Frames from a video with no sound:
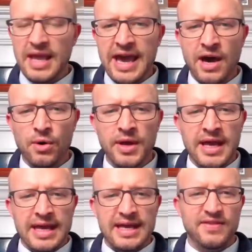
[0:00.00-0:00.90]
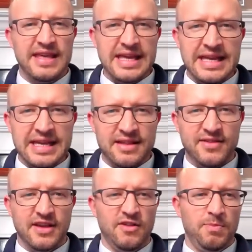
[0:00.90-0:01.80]
How is
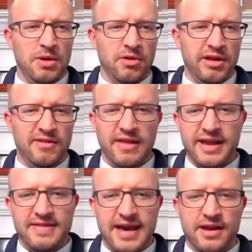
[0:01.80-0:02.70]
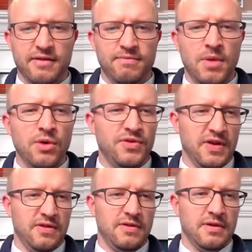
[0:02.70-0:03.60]
Gideon's experience like that of
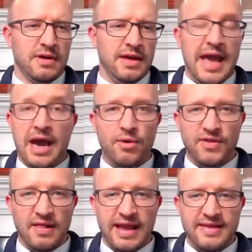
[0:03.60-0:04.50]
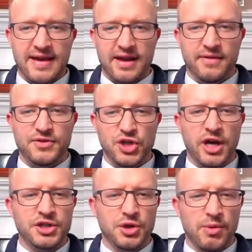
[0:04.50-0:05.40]
Moses? How is it like that of
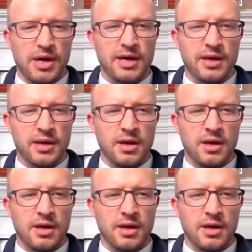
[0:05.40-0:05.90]
Joshua?